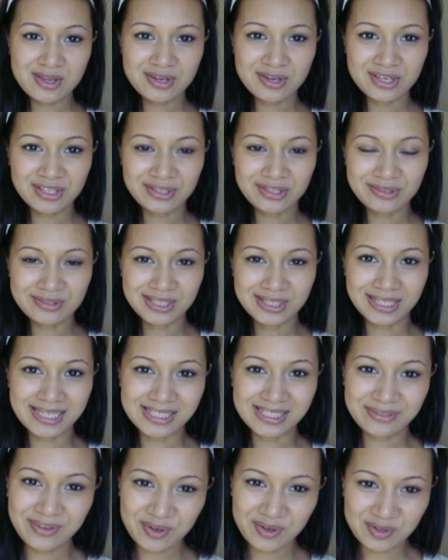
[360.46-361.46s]
you can use
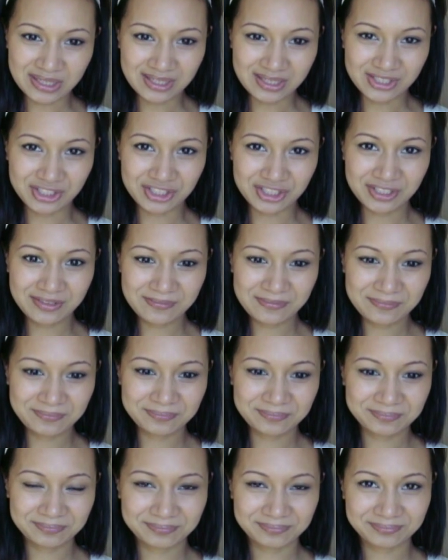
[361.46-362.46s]
less foundation
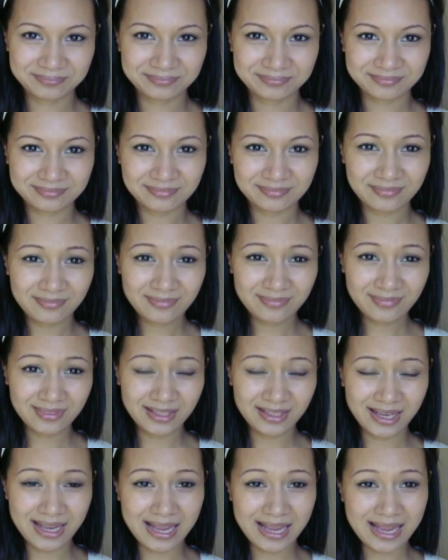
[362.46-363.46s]

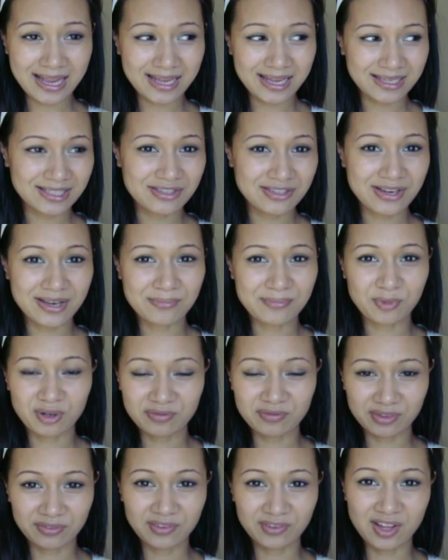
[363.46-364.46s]
and you get
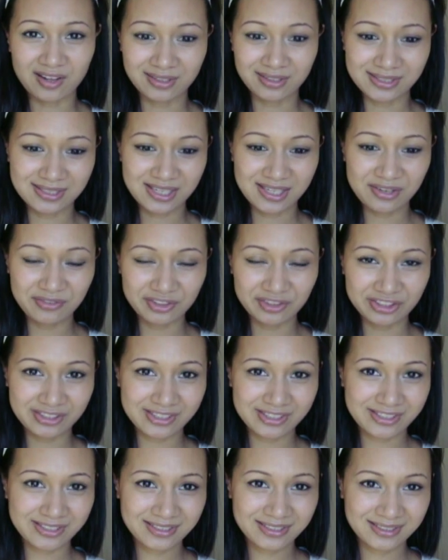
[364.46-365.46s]
more of a flawless
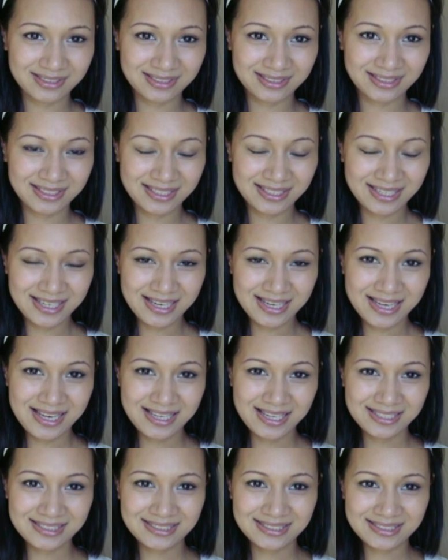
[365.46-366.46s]
coverage.
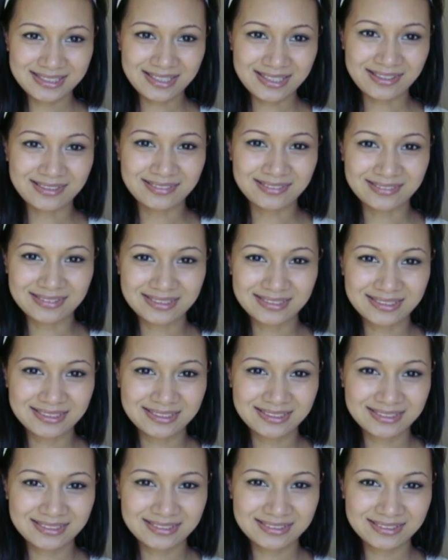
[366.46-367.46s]
So
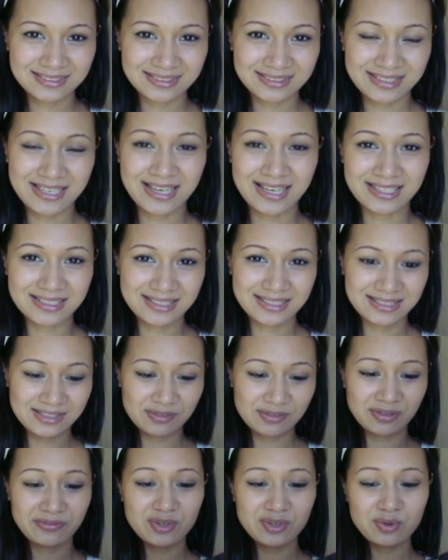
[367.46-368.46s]
yes,
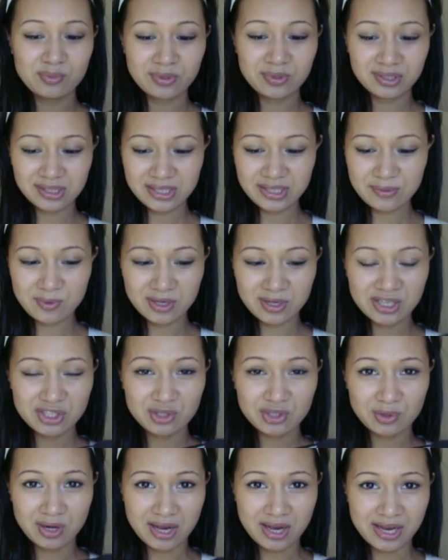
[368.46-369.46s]
so if you really want to
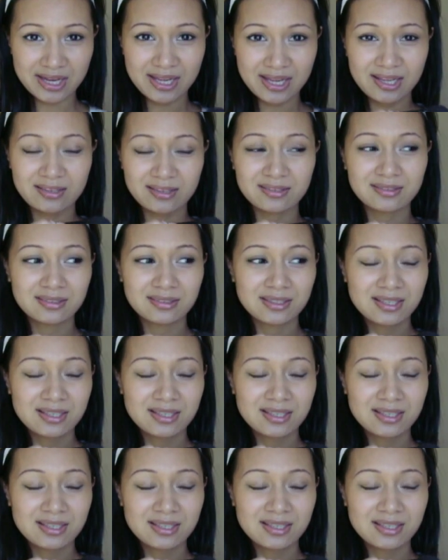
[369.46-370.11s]
try